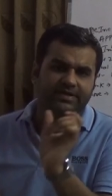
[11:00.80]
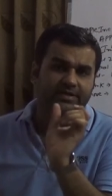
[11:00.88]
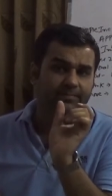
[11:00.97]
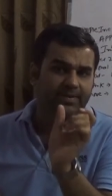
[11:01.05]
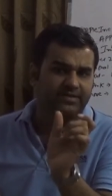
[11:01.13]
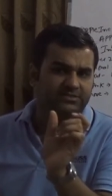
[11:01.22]

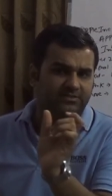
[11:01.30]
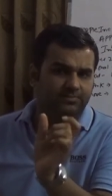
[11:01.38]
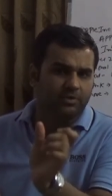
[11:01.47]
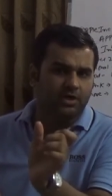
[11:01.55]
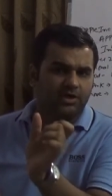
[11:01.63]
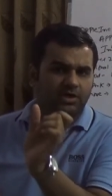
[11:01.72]
depends
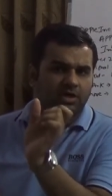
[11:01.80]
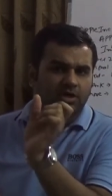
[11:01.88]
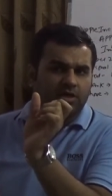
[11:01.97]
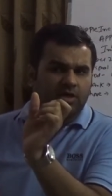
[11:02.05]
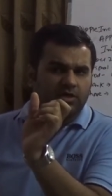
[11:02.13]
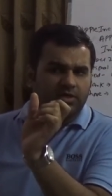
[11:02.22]
upon
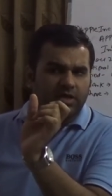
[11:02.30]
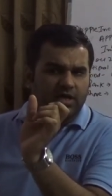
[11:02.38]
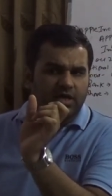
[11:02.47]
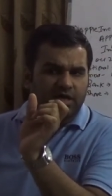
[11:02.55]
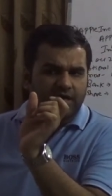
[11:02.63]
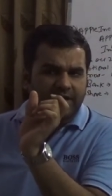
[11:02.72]

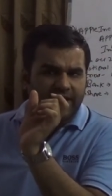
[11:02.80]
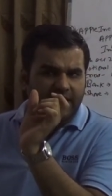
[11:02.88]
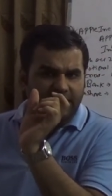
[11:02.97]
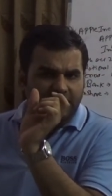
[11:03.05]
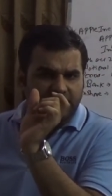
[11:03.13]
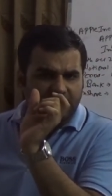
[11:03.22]
the
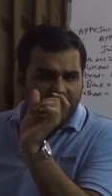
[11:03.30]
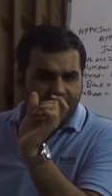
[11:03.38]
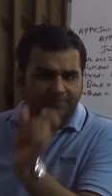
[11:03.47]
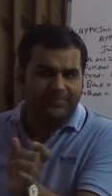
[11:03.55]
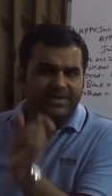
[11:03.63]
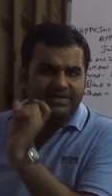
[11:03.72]
the
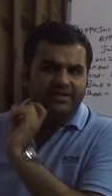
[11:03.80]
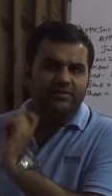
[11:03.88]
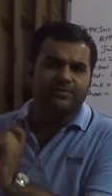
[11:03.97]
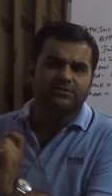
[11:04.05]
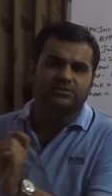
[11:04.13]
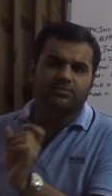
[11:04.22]
completely
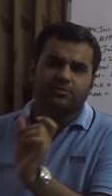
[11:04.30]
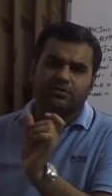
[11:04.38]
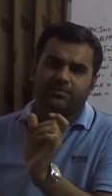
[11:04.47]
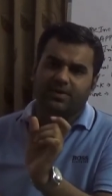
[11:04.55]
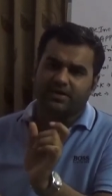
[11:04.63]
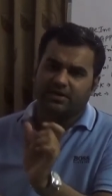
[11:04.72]
depends upon
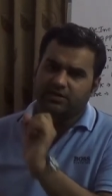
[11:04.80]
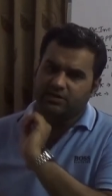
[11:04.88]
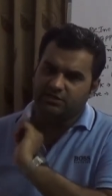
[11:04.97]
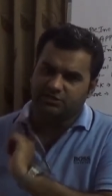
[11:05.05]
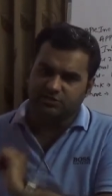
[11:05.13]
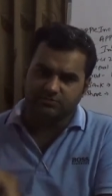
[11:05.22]
the market
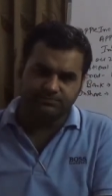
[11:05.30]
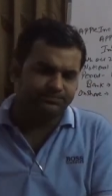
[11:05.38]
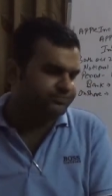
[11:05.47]
condition.